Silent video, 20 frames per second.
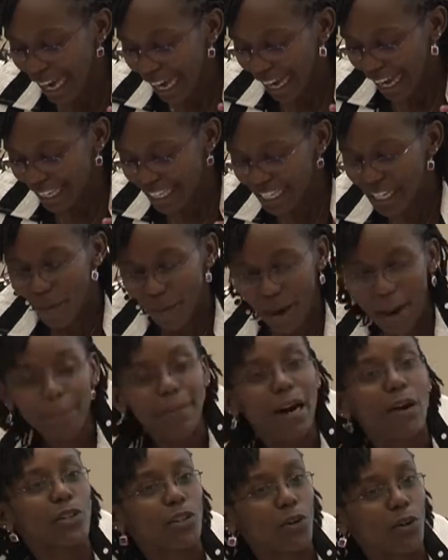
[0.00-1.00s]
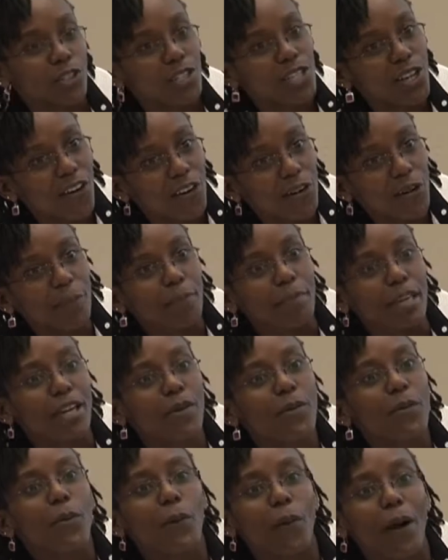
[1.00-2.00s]
you know, about autonomy
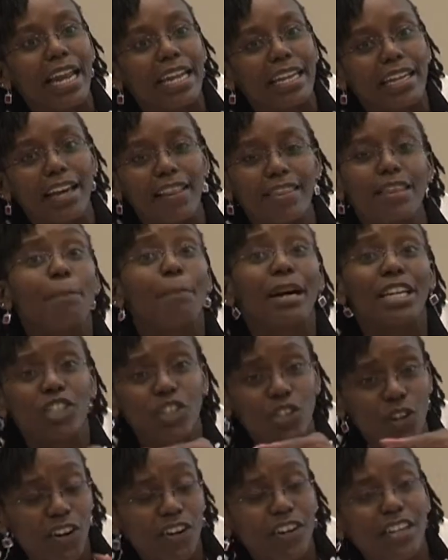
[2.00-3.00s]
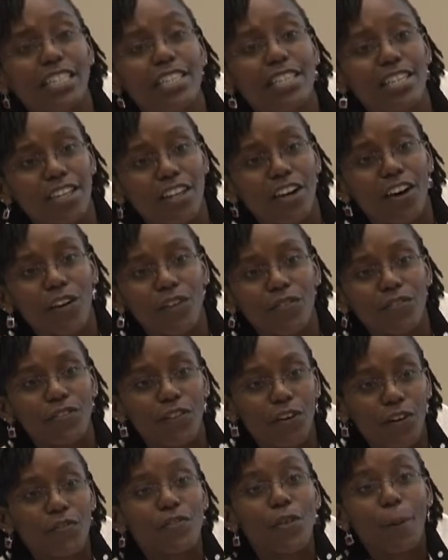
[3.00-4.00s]
when the majority
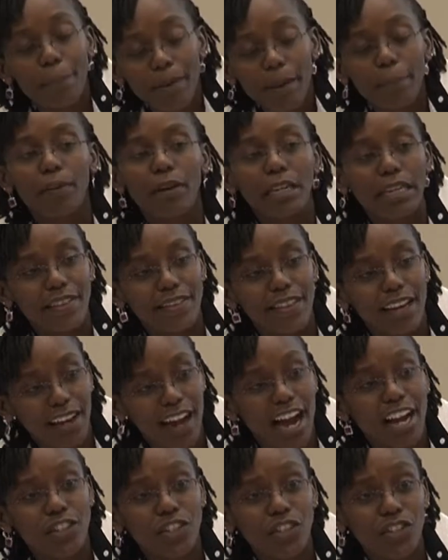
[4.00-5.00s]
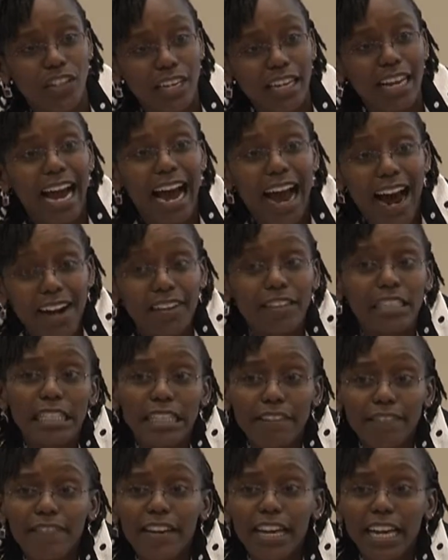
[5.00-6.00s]
of the people in the country are
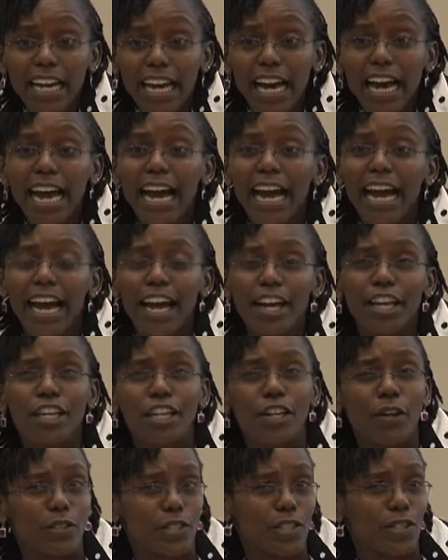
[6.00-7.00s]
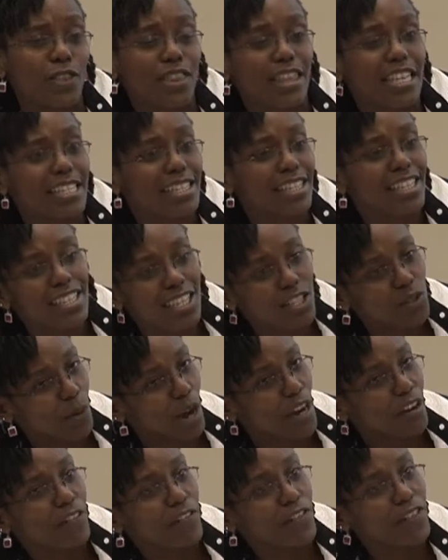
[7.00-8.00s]
living, you know, so this is
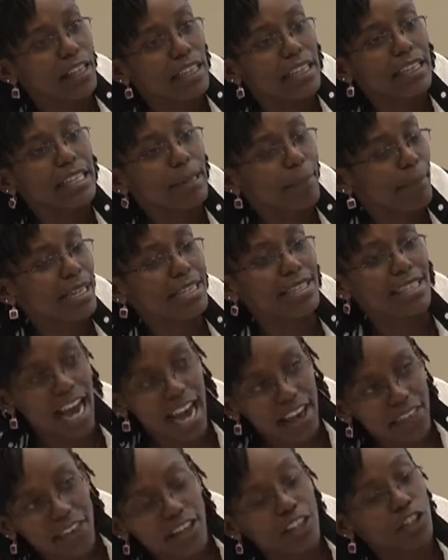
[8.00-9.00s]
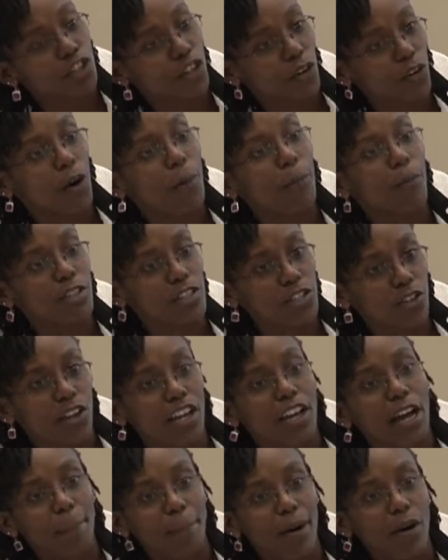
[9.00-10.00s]
one of the limits I think Jerome was
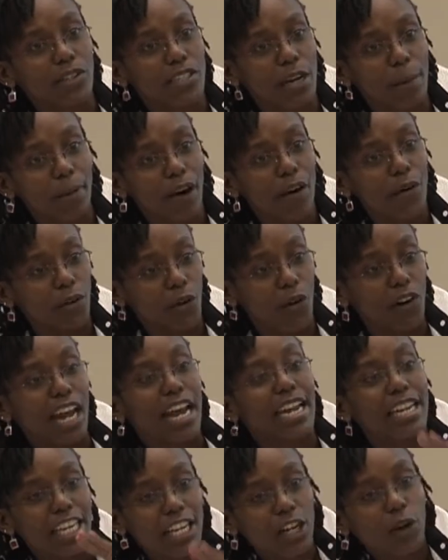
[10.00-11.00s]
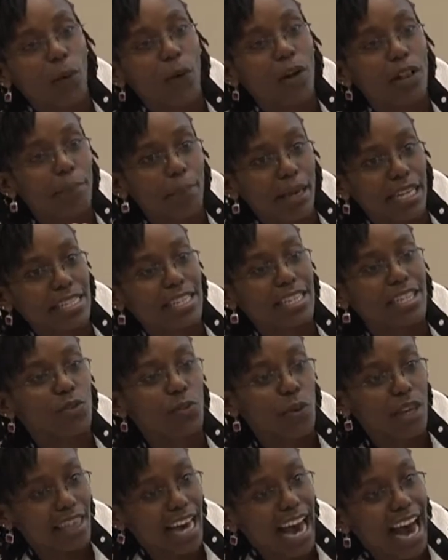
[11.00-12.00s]
talking about on an equal basis
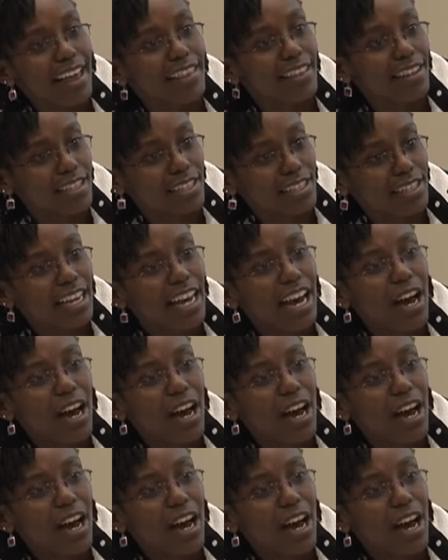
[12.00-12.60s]
with others,